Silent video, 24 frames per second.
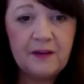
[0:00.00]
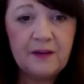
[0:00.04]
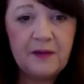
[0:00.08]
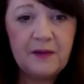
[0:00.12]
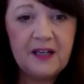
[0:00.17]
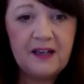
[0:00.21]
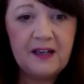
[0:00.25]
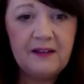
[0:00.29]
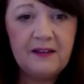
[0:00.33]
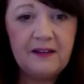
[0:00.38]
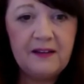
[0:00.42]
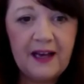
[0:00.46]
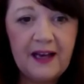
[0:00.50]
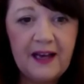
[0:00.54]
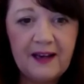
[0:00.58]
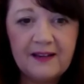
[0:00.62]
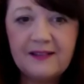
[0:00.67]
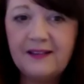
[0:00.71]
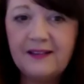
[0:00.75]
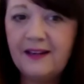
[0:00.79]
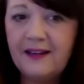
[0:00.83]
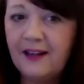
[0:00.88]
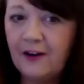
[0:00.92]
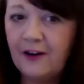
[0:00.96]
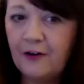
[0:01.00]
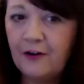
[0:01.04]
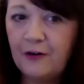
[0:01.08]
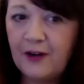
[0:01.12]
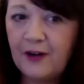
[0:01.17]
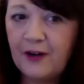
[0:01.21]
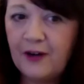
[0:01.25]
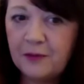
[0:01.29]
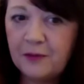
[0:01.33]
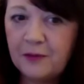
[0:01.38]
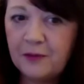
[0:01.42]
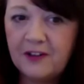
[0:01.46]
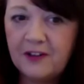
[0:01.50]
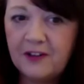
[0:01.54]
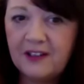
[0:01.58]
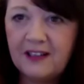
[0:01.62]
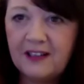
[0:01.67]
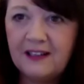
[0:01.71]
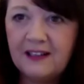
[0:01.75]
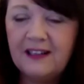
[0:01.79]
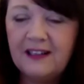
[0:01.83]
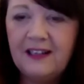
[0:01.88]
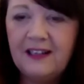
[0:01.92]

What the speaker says: I mean, that's an incredible